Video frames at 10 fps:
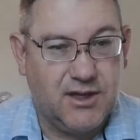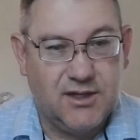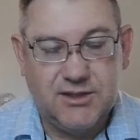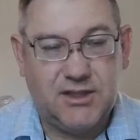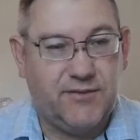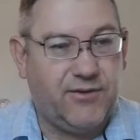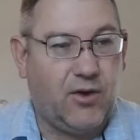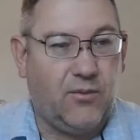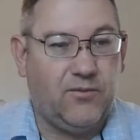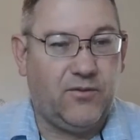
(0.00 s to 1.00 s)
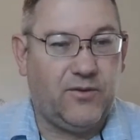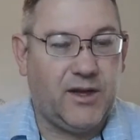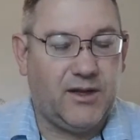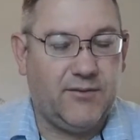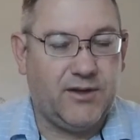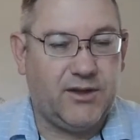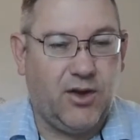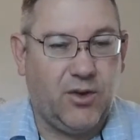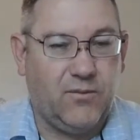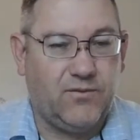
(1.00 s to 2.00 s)
She lived in the
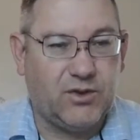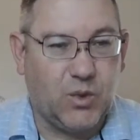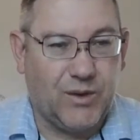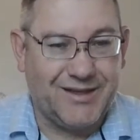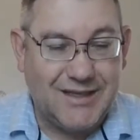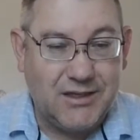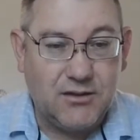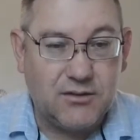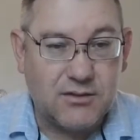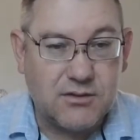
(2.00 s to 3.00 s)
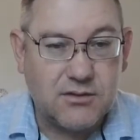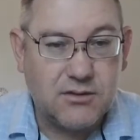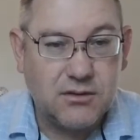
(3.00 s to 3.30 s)
home for 20 years.